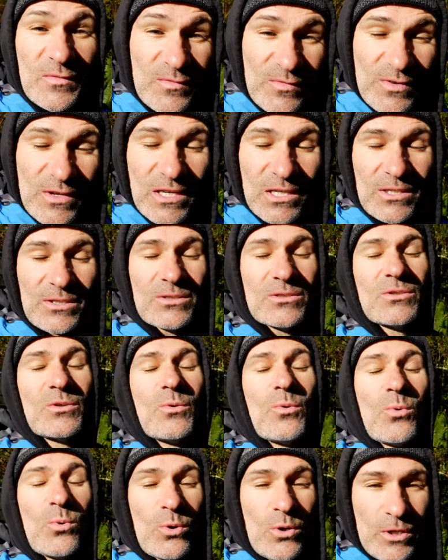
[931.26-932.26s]
feels
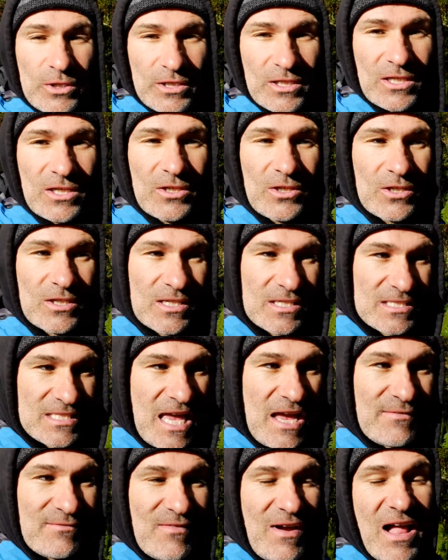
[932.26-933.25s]
really good because
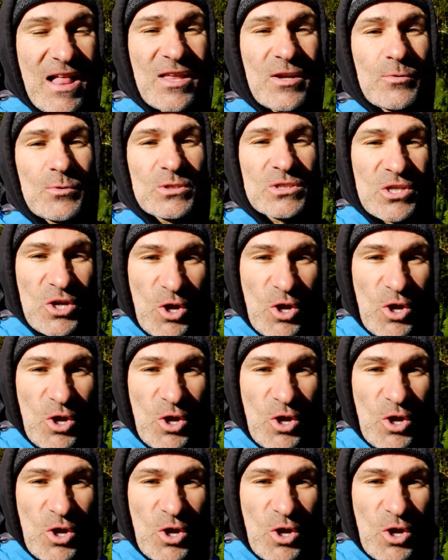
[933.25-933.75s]
that valley was